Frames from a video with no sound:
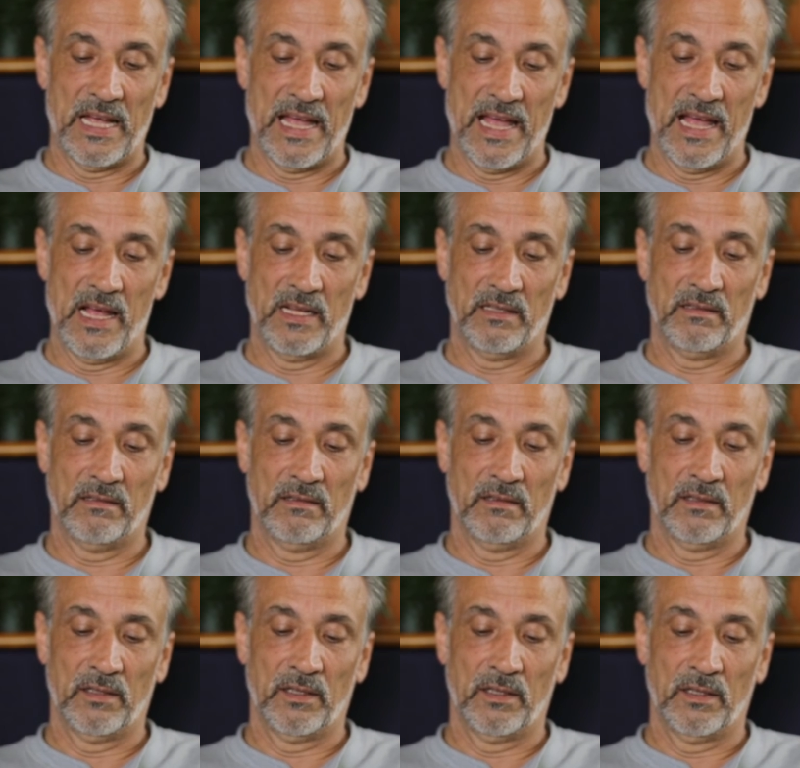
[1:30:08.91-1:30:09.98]
and
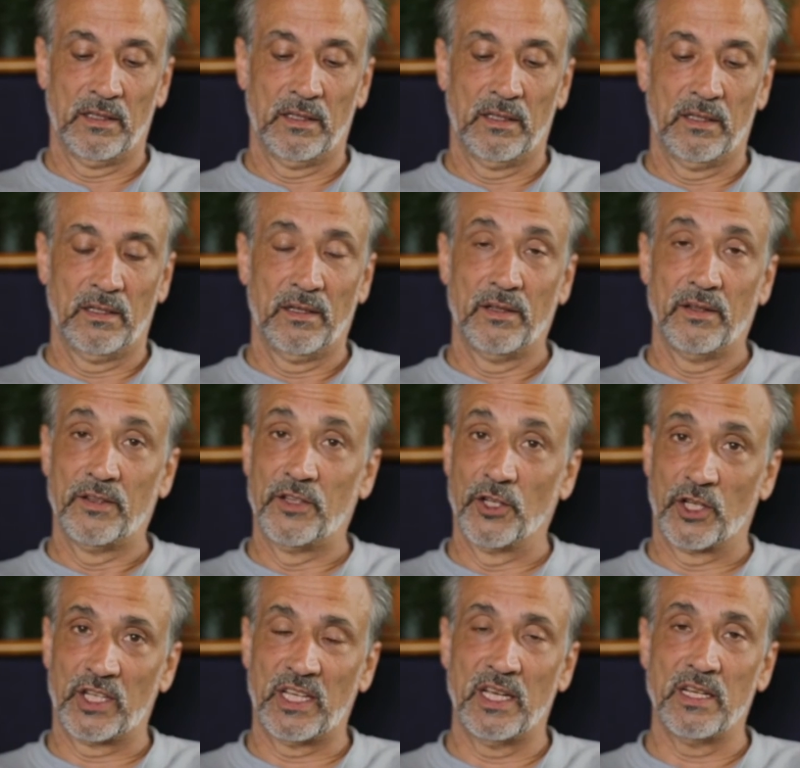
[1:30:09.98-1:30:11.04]
the
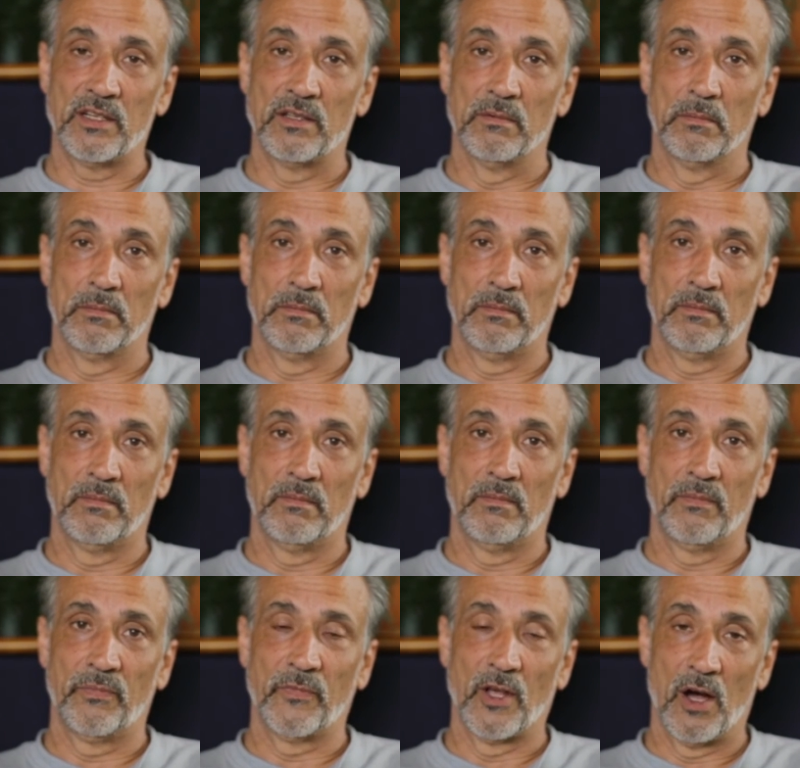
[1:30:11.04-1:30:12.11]
kingdom
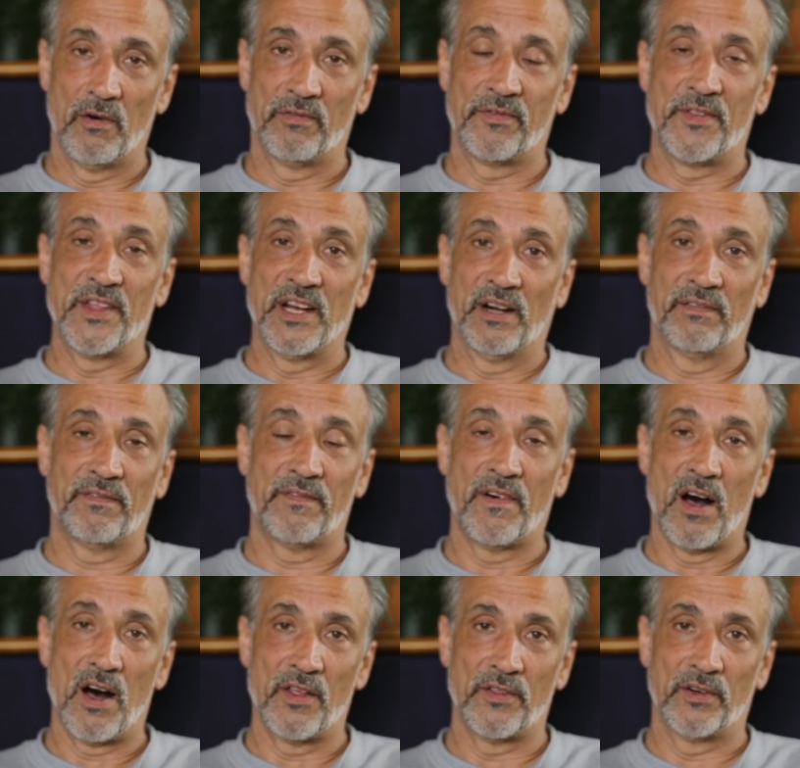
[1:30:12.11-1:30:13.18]
of their
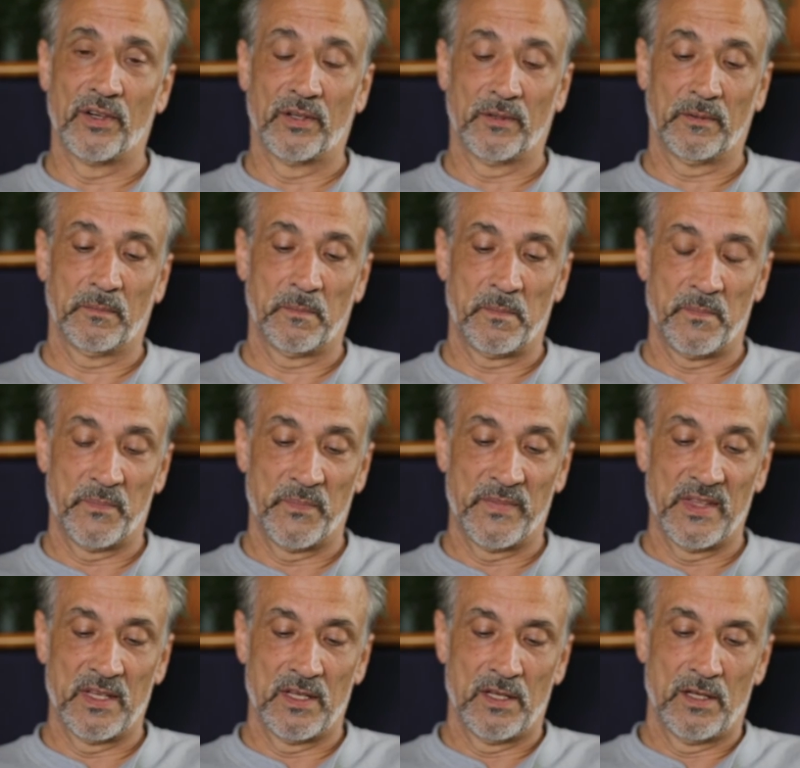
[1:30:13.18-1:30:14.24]
father.
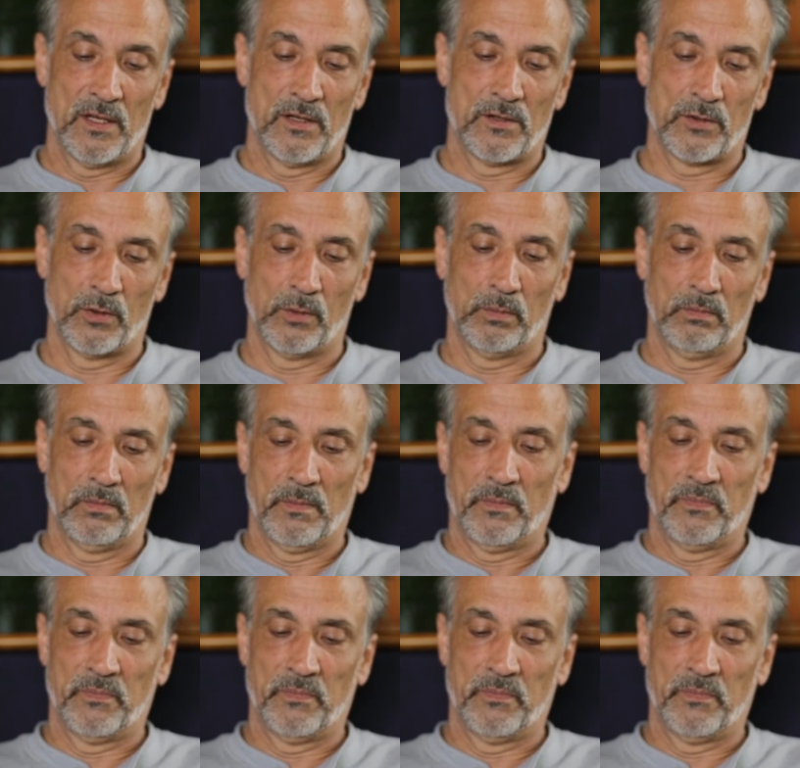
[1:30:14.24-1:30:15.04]
So